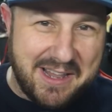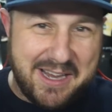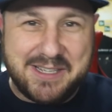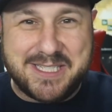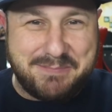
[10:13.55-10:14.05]

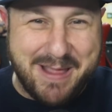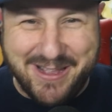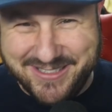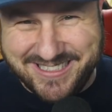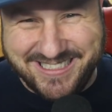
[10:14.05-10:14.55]
like
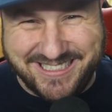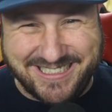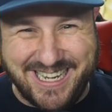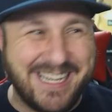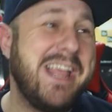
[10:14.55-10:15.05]
spells
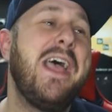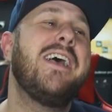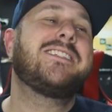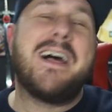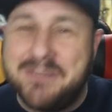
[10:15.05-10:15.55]
shit.
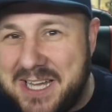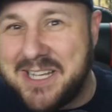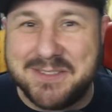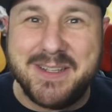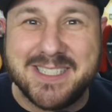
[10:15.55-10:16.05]
Something
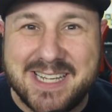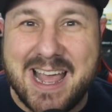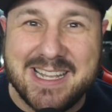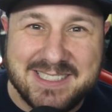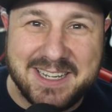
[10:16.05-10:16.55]
tells me this
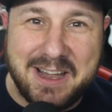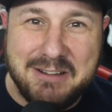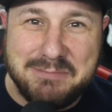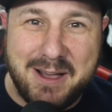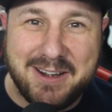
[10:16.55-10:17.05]
guy doesn't like
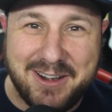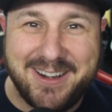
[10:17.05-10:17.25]
Harry Potter.